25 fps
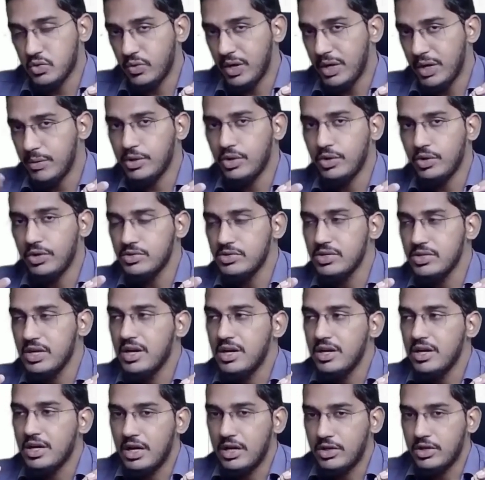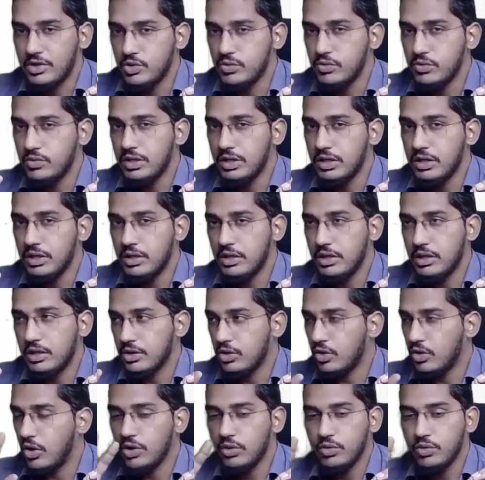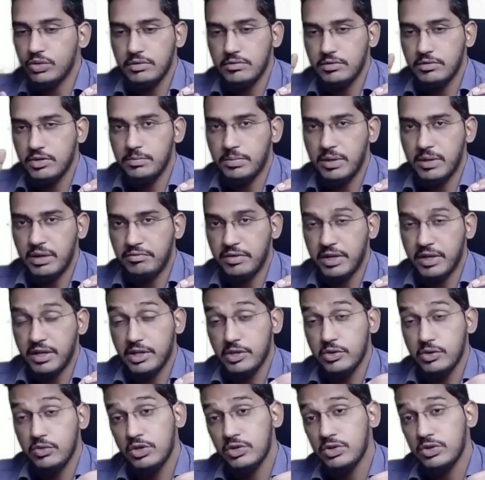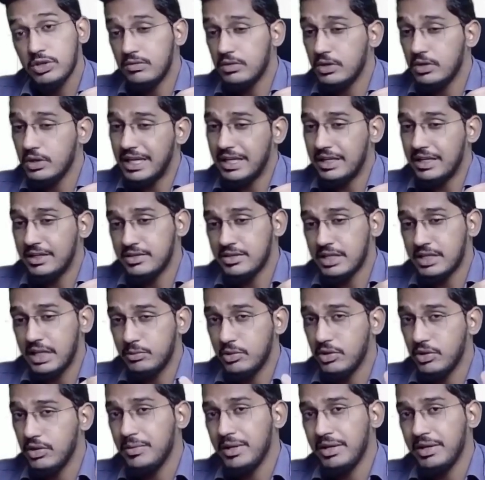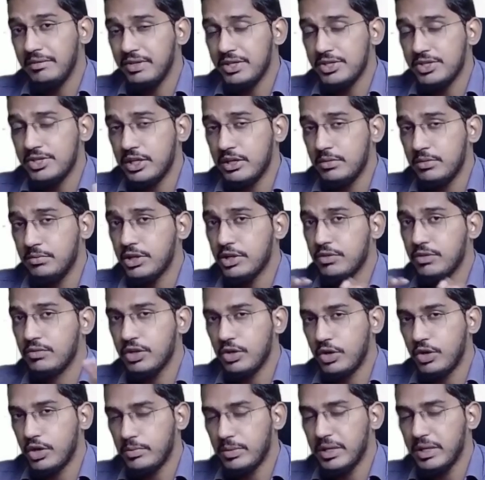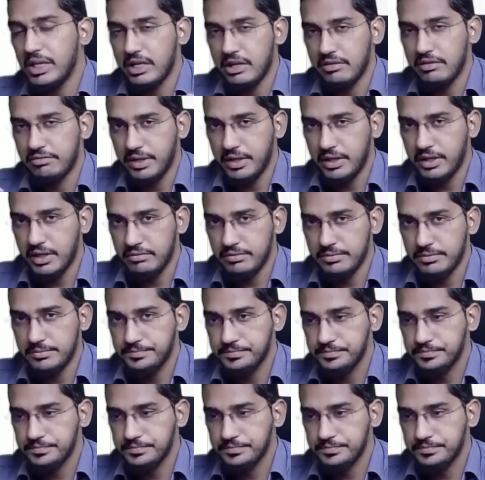Why? Because you will not do the work perfectly. You will do the work in less time. You will be efficient, but you will not be effective.